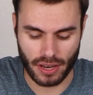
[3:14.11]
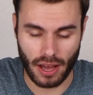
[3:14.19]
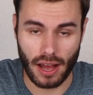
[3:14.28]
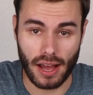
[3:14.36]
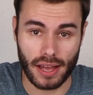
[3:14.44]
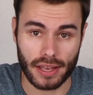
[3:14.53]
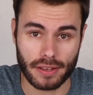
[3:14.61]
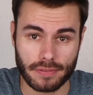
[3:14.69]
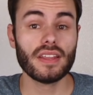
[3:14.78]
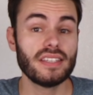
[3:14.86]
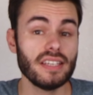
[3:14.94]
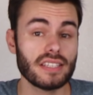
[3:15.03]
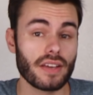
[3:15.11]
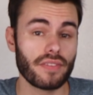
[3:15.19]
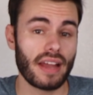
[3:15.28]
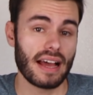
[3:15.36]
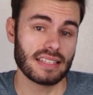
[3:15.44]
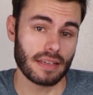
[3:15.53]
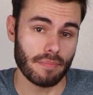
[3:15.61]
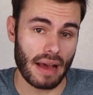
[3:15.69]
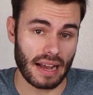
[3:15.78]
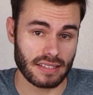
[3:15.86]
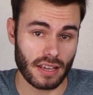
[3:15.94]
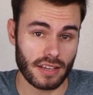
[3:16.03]
The T7 has a
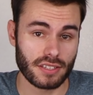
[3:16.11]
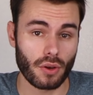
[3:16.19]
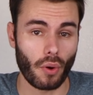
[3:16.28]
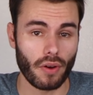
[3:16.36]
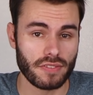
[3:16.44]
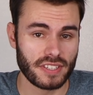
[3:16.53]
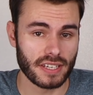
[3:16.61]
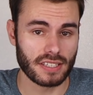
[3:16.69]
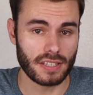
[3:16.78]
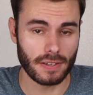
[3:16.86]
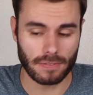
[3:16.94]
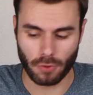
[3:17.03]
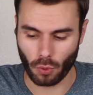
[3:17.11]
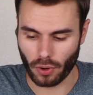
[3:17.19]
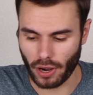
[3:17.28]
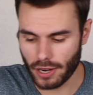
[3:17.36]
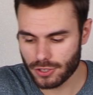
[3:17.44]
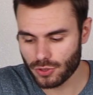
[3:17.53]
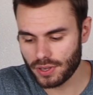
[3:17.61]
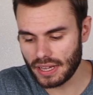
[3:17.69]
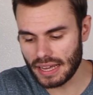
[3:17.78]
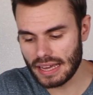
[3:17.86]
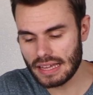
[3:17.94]
max ISO of 6400,